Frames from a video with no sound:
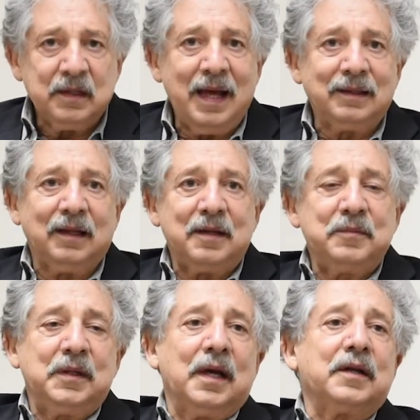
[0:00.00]
That
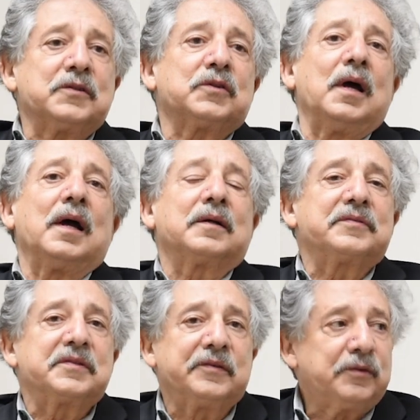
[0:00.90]
led me on a track
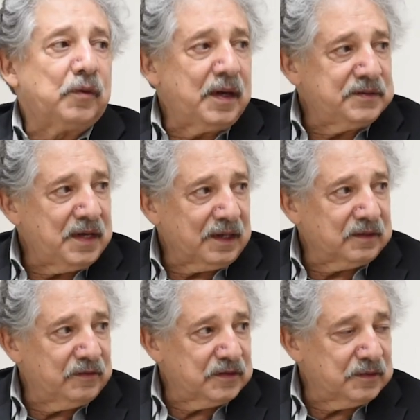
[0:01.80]
of civil rights
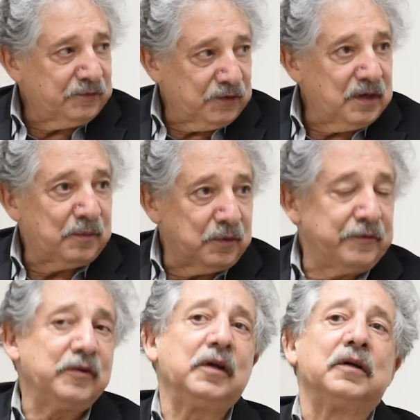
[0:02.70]
activism for a number
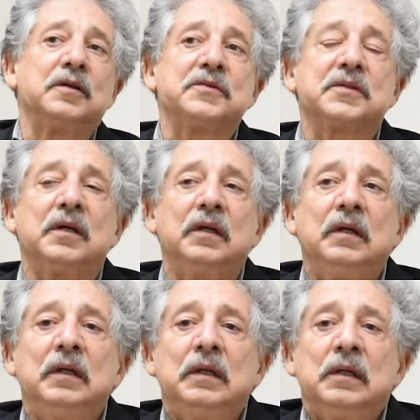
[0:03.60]
of years,
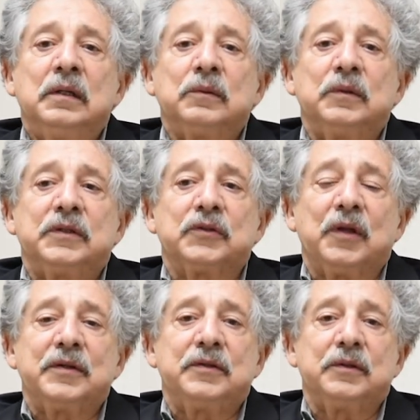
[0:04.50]
which
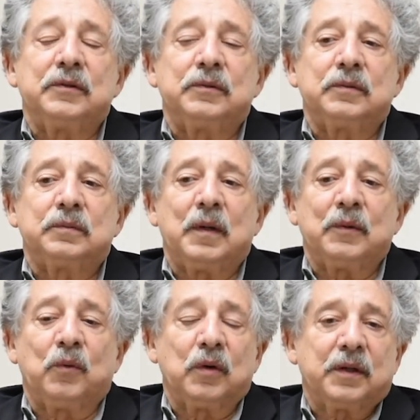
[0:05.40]
led to my
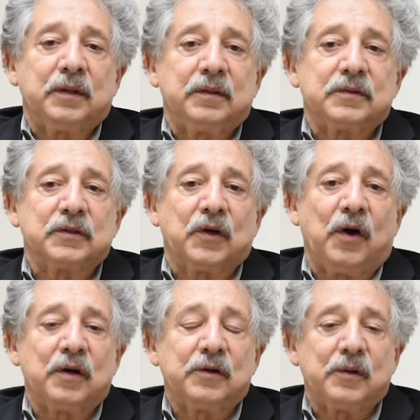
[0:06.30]
work in the
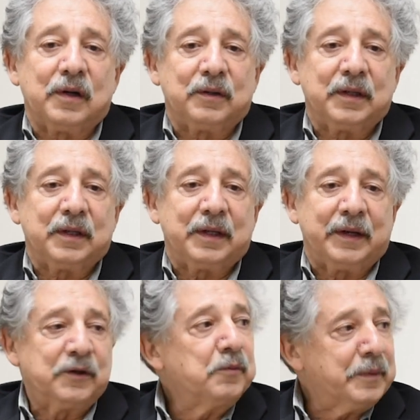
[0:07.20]
Chicago area
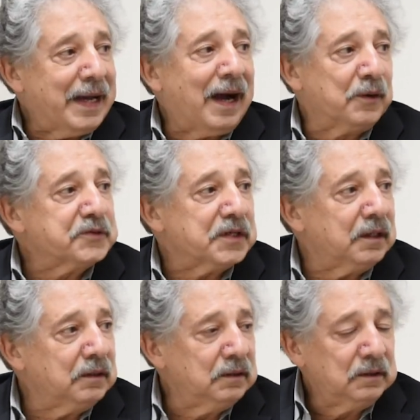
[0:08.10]
on open
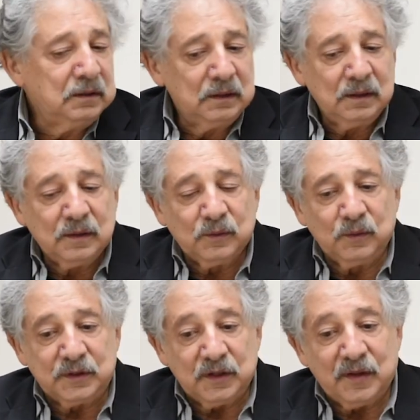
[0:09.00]
housing,
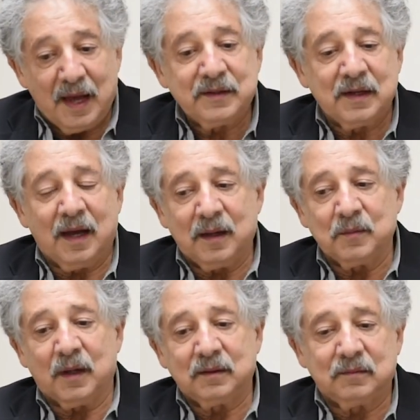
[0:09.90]
which at that time